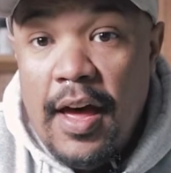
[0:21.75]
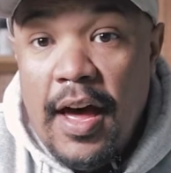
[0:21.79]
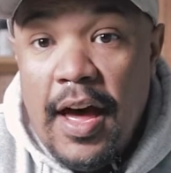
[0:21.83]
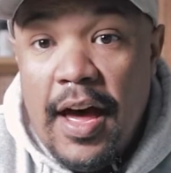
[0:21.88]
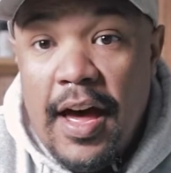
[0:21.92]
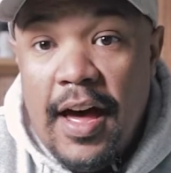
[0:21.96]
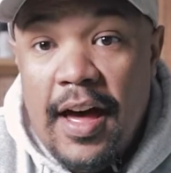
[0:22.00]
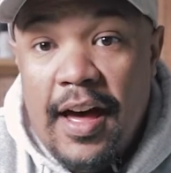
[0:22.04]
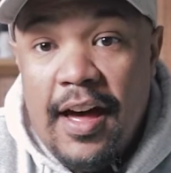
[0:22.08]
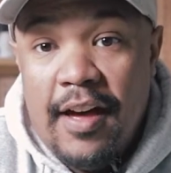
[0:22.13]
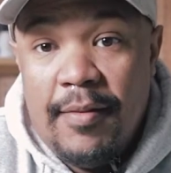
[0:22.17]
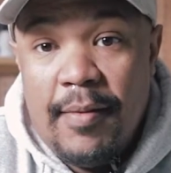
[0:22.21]

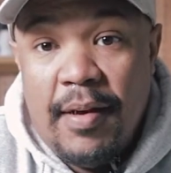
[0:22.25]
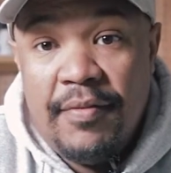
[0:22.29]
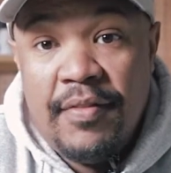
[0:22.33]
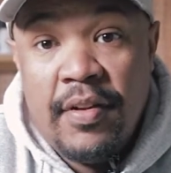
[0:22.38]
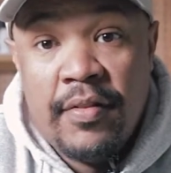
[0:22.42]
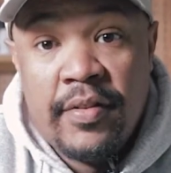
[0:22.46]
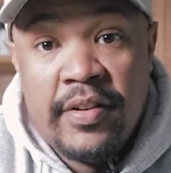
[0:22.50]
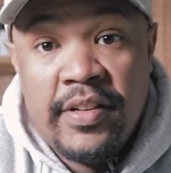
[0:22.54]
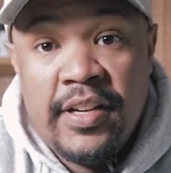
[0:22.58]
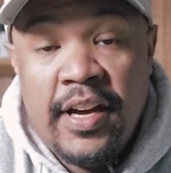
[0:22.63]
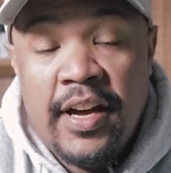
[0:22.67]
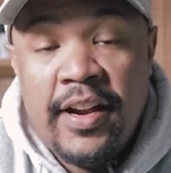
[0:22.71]
I've
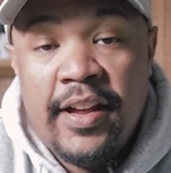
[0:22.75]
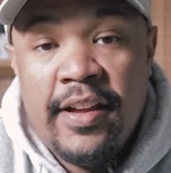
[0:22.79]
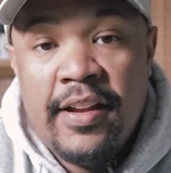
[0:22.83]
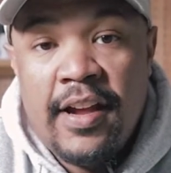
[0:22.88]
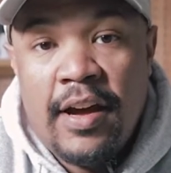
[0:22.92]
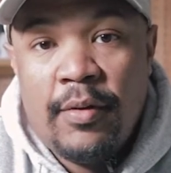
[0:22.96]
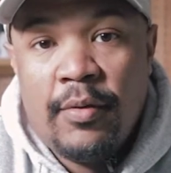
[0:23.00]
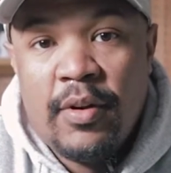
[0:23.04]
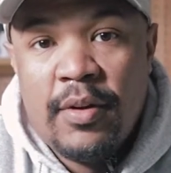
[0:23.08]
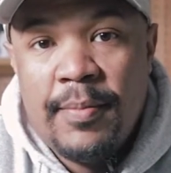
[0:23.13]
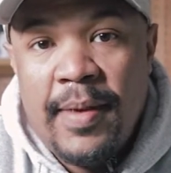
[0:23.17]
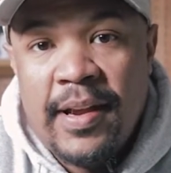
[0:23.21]
never done it. I
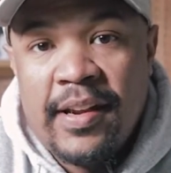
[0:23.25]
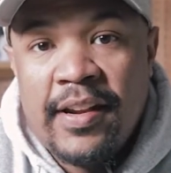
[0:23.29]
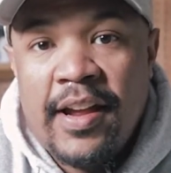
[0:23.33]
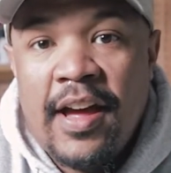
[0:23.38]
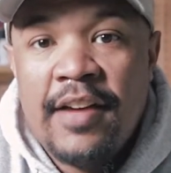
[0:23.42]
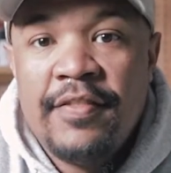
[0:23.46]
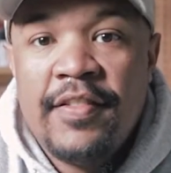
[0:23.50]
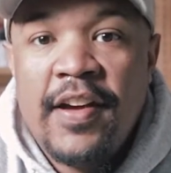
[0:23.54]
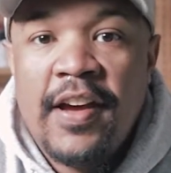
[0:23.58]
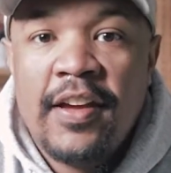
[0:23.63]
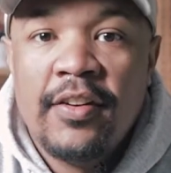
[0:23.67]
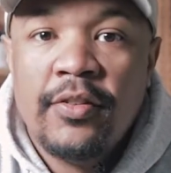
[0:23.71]
wanna make
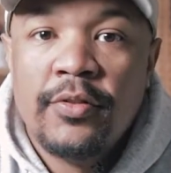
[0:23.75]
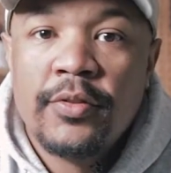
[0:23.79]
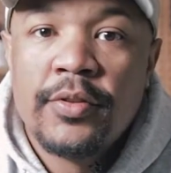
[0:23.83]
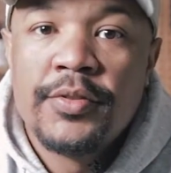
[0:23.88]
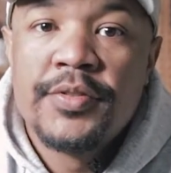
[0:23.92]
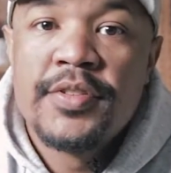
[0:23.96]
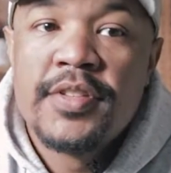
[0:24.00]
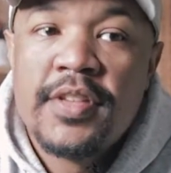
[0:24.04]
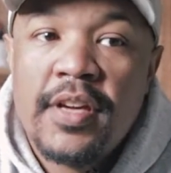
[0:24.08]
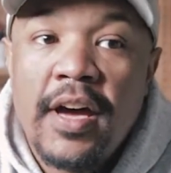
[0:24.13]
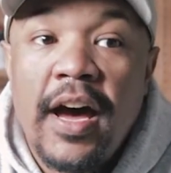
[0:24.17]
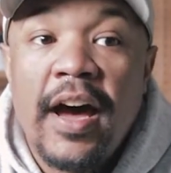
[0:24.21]
knife
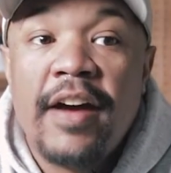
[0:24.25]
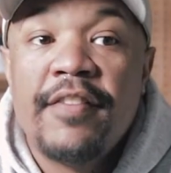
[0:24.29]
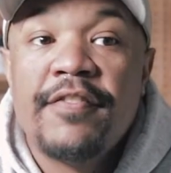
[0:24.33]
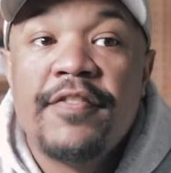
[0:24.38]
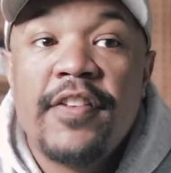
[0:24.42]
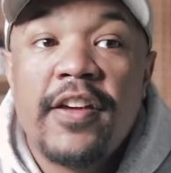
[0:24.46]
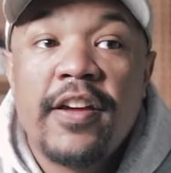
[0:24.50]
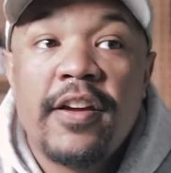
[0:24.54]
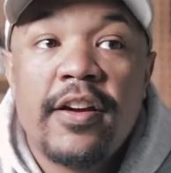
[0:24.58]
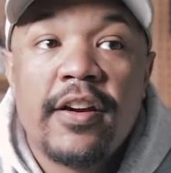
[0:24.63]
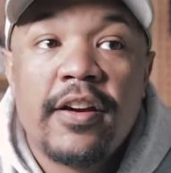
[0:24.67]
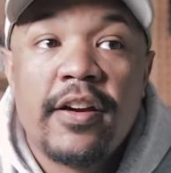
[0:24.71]
handles. I
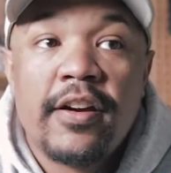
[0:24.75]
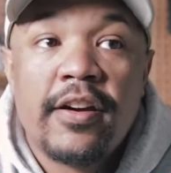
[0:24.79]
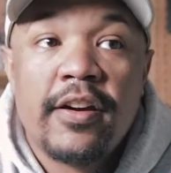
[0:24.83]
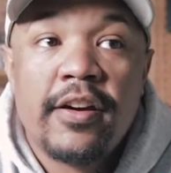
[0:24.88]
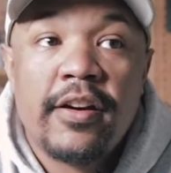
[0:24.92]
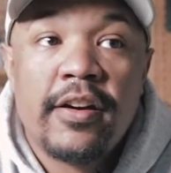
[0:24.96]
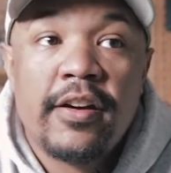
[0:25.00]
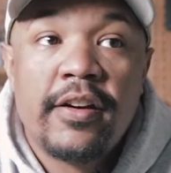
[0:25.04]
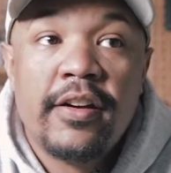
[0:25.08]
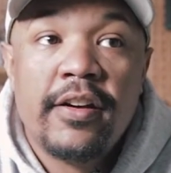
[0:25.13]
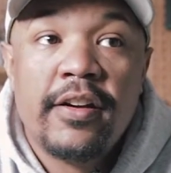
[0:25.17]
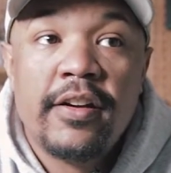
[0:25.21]

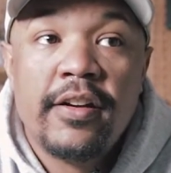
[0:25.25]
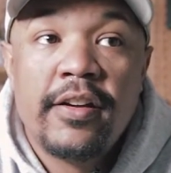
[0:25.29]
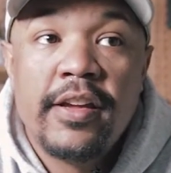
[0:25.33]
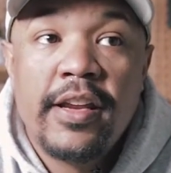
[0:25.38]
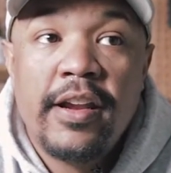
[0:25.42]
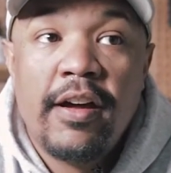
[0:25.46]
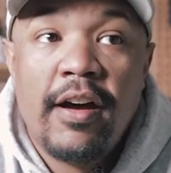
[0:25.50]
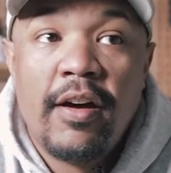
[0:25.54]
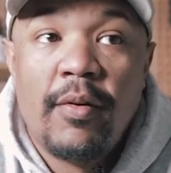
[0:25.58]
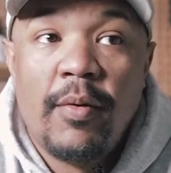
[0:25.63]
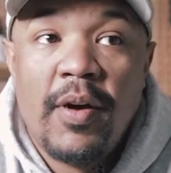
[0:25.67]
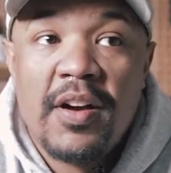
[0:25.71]
figured,
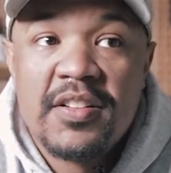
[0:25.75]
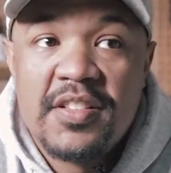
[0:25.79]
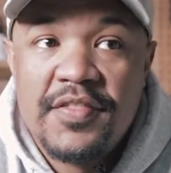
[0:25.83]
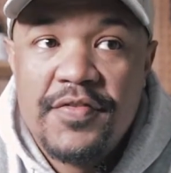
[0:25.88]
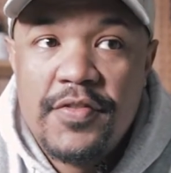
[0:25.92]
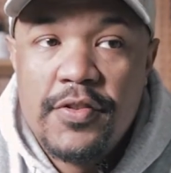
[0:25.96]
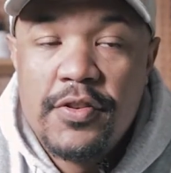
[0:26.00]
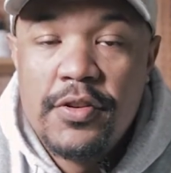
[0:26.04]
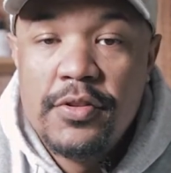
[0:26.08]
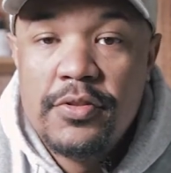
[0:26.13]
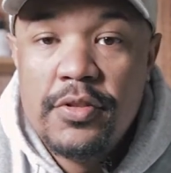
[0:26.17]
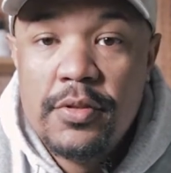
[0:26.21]
I watched a
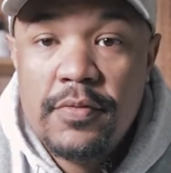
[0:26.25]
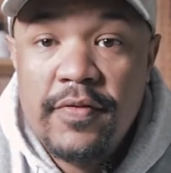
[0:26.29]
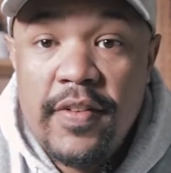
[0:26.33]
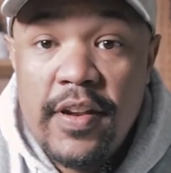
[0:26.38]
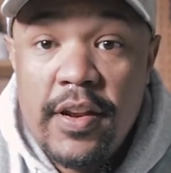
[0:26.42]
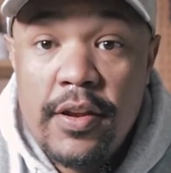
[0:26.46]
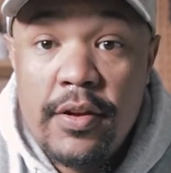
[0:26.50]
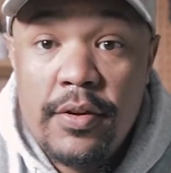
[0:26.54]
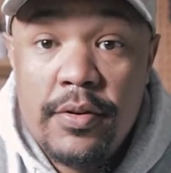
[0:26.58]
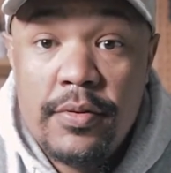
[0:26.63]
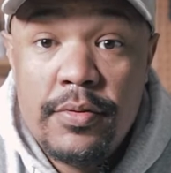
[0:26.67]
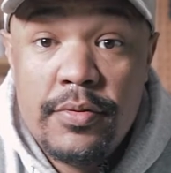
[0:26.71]
few YouTube
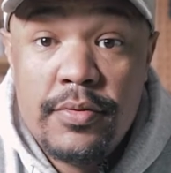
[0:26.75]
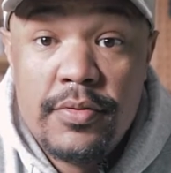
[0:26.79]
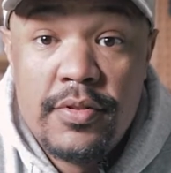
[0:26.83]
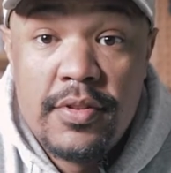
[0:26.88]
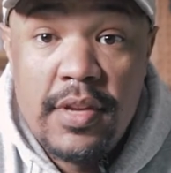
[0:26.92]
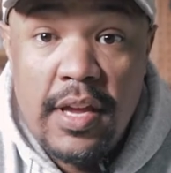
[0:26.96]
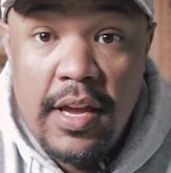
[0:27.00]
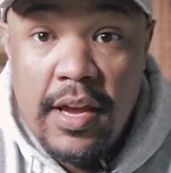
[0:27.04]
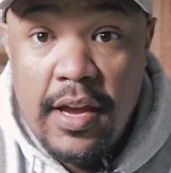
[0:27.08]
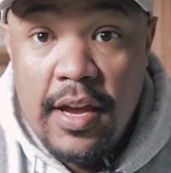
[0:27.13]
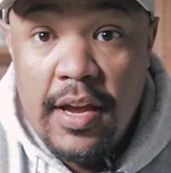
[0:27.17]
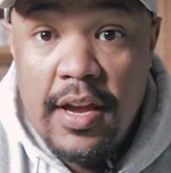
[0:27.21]
videos
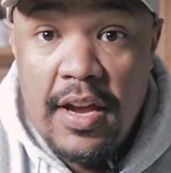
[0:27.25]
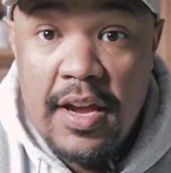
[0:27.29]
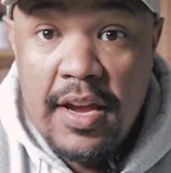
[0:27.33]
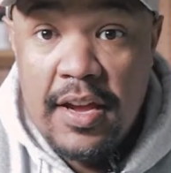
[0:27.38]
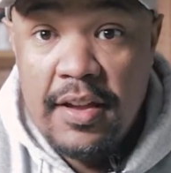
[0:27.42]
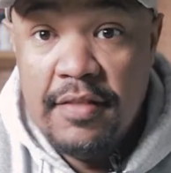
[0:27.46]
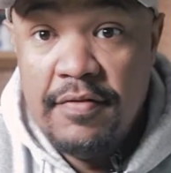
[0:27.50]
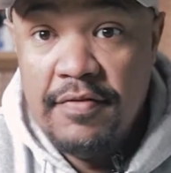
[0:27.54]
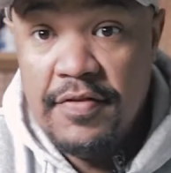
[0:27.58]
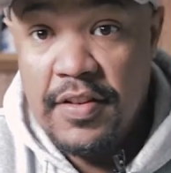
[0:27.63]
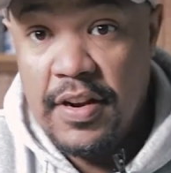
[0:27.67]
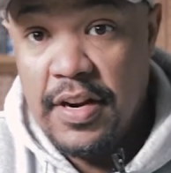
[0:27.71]

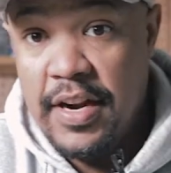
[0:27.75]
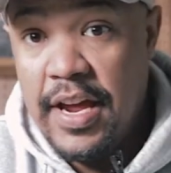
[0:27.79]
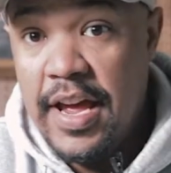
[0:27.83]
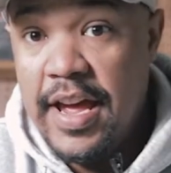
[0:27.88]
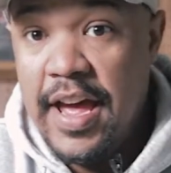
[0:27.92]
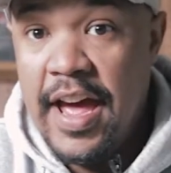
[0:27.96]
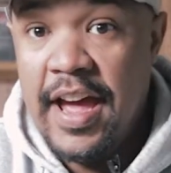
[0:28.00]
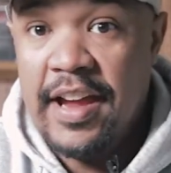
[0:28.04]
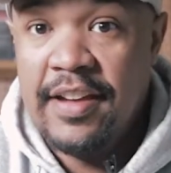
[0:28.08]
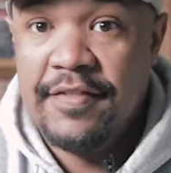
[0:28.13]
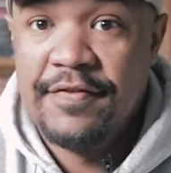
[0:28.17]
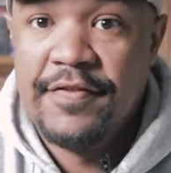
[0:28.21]
and figured,
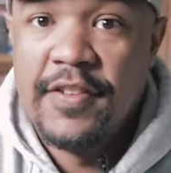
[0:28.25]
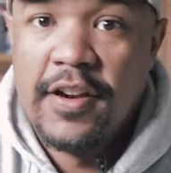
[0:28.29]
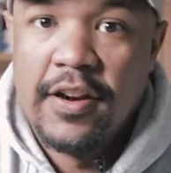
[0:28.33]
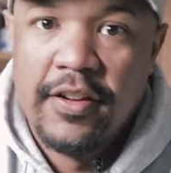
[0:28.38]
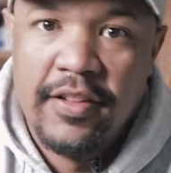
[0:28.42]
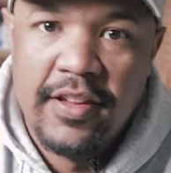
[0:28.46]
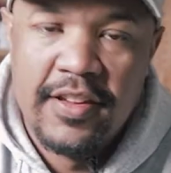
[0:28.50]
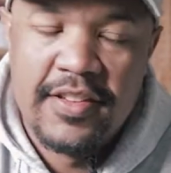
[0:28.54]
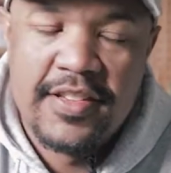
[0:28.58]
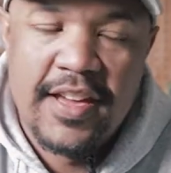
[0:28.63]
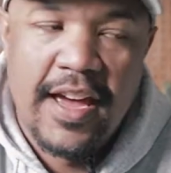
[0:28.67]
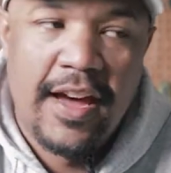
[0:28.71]
hey, I could figure
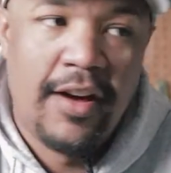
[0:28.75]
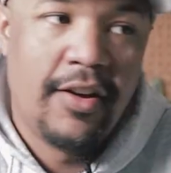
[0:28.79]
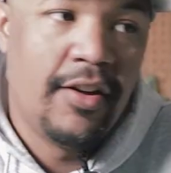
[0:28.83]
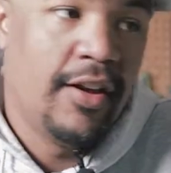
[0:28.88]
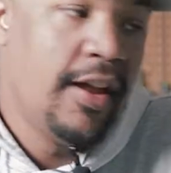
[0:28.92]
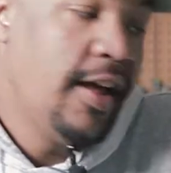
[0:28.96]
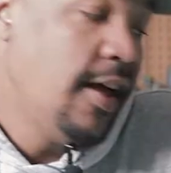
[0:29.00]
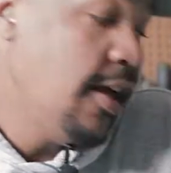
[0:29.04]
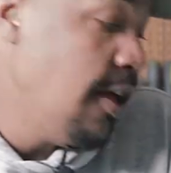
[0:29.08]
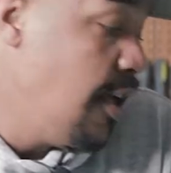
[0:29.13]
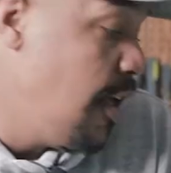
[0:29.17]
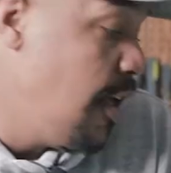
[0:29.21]
this out.